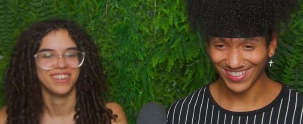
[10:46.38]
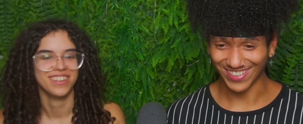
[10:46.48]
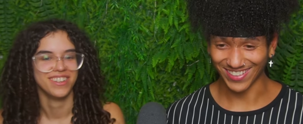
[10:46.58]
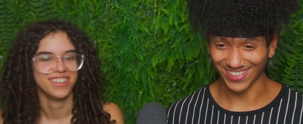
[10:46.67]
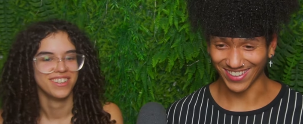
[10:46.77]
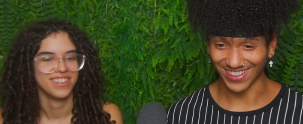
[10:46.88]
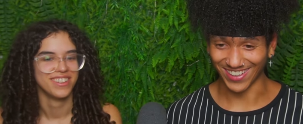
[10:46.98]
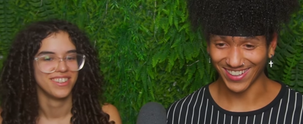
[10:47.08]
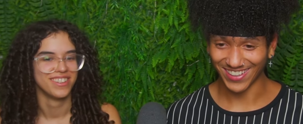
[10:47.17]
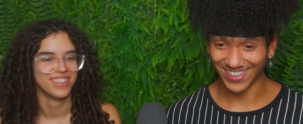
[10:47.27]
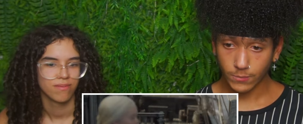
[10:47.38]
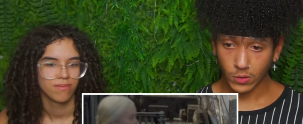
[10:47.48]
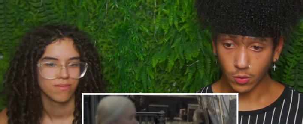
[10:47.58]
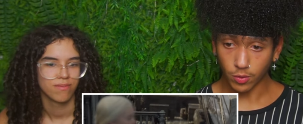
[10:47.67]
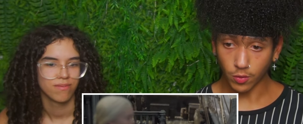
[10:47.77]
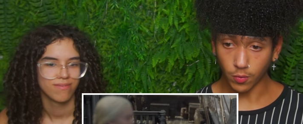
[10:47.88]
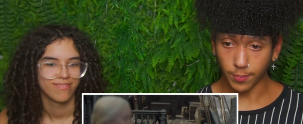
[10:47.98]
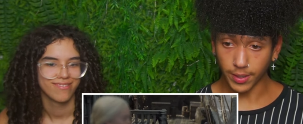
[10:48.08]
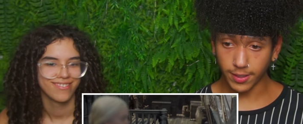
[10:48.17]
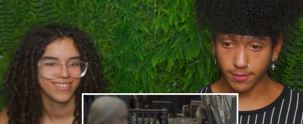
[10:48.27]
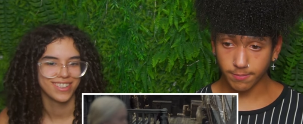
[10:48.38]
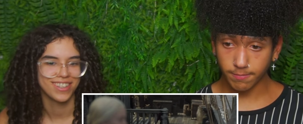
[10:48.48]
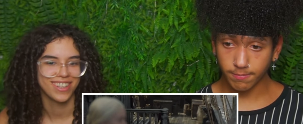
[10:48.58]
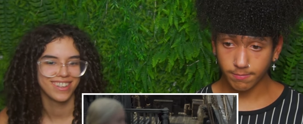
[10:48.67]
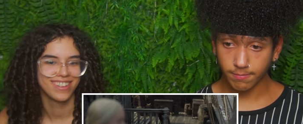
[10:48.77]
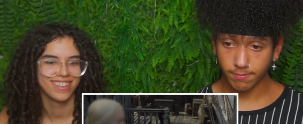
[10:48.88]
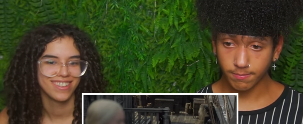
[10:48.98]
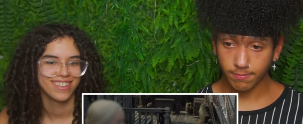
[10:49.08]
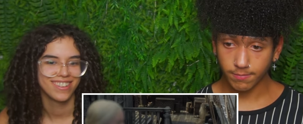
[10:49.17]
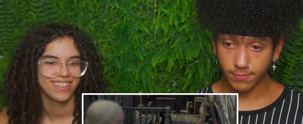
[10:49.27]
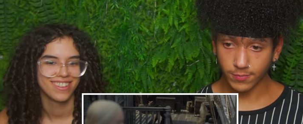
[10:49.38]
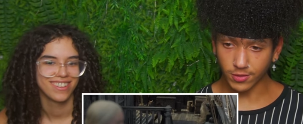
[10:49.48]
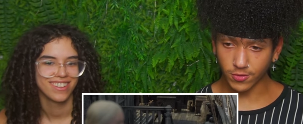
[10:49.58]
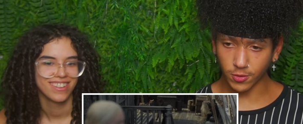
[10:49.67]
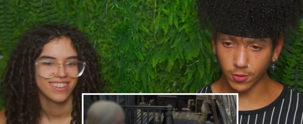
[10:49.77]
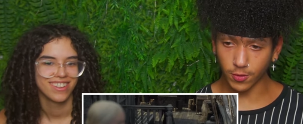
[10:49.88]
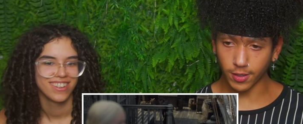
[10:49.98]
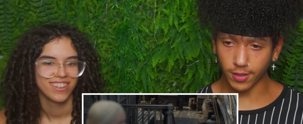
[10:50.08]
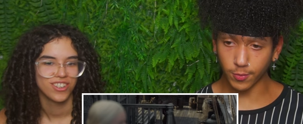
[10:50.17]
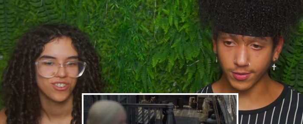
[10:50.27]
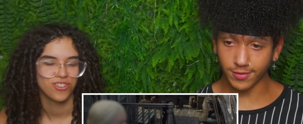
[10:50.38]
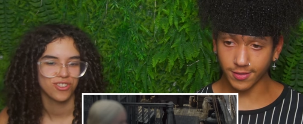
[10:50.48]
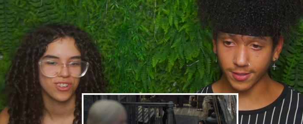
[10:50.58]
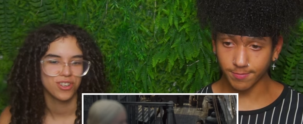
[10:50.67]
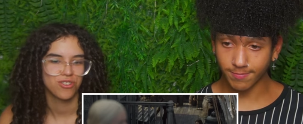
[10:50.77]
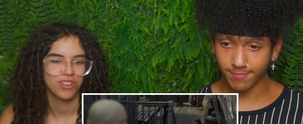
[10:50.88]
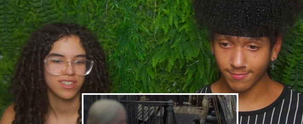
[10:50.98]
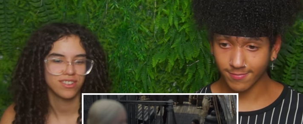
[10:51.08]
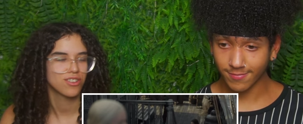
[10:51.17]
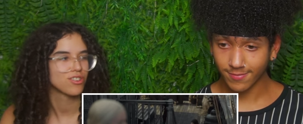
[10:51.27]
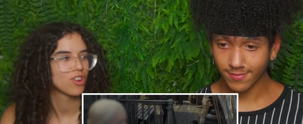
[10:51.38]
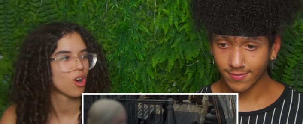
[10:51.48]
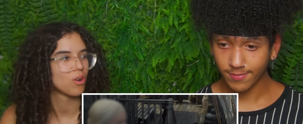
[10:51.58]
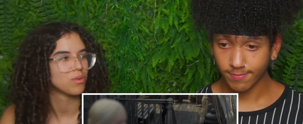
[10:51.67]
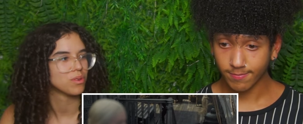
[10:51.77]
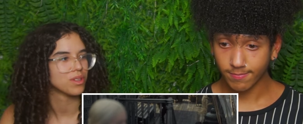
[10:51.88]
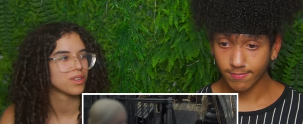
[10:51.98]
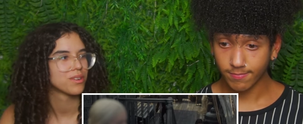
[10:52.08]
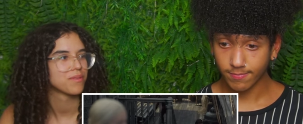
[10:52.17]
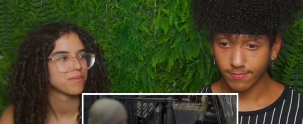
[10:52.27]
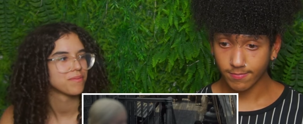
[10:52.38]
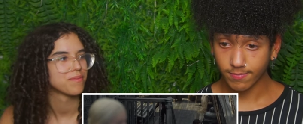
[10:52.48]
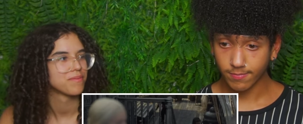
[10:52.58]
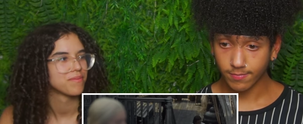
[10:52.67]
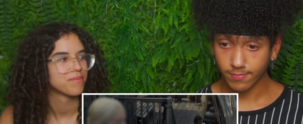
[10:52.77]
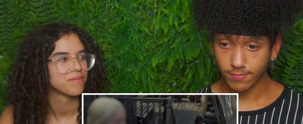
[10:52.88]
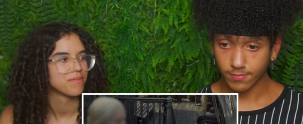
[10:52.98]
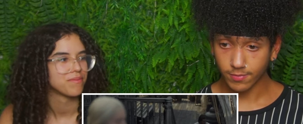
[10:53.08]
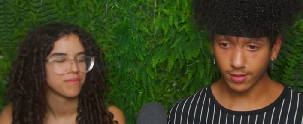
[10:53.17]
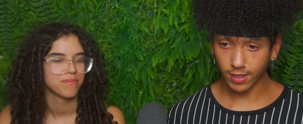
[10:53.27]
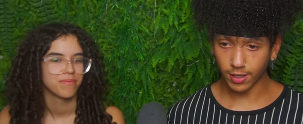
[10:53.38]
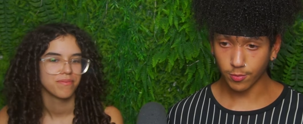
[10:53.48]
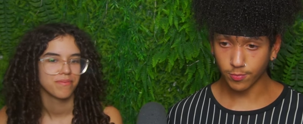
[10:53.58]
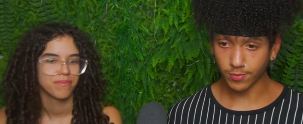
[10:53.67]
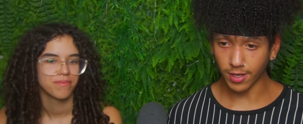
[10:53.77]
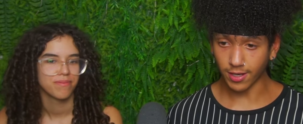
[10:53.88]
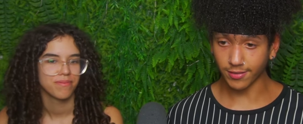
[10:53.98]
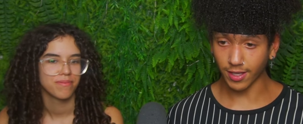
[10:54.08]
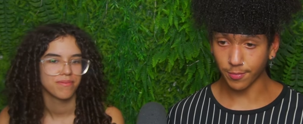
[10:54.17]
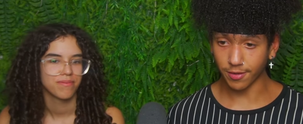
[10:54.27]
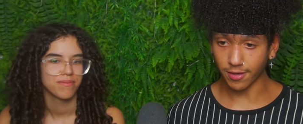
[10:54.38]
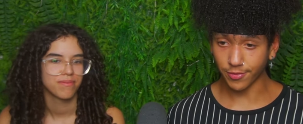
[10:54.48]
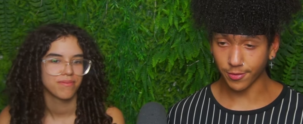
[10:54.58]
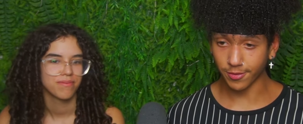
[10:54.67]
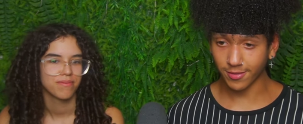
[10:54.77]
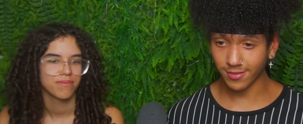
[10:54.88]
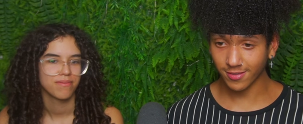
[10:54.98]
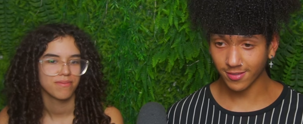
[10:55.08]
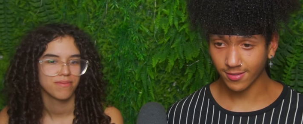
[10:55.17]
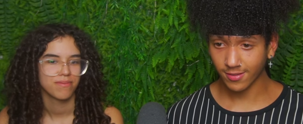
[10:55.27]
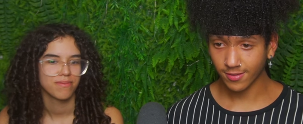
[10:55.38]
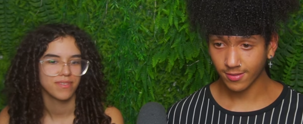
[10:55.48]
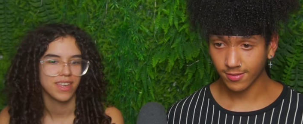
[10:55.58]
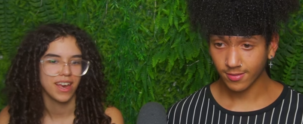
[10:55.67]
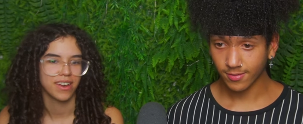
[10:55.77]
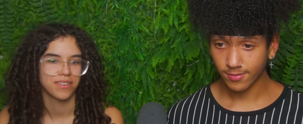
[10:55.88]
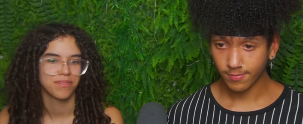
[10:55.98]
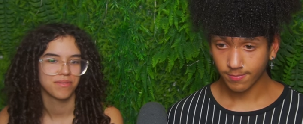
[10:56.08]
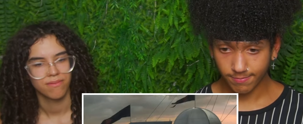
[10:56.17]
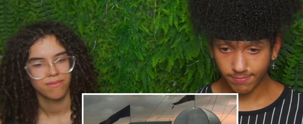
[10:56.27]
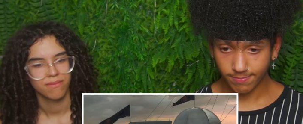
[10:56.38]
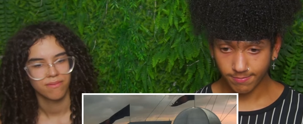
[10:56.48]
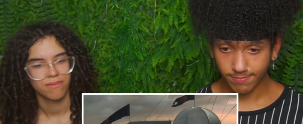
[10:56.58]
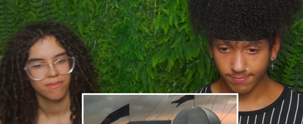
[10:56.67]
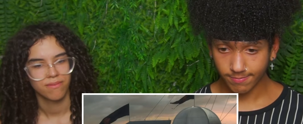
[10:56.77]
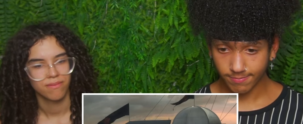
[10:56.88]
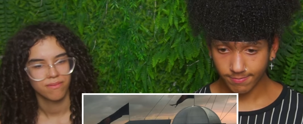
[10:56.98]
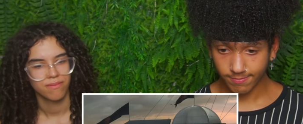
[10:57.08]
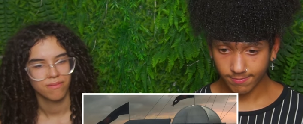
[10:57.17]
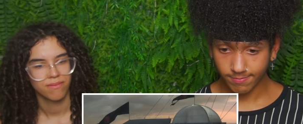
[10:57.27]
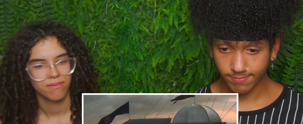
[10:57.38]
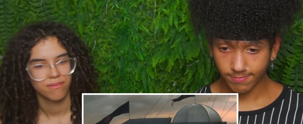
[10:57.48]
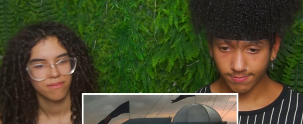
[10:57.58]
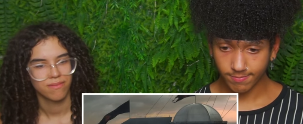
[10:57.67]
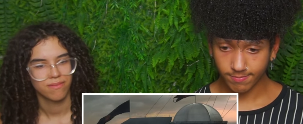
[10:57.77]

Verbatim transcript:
Speaker 1: she doesn't care. We going back? That's Sir, uh, what's his name? Criston Cole. Is that the guy who knocked Daemon off the horse? Yeah. I needed to see you, princess.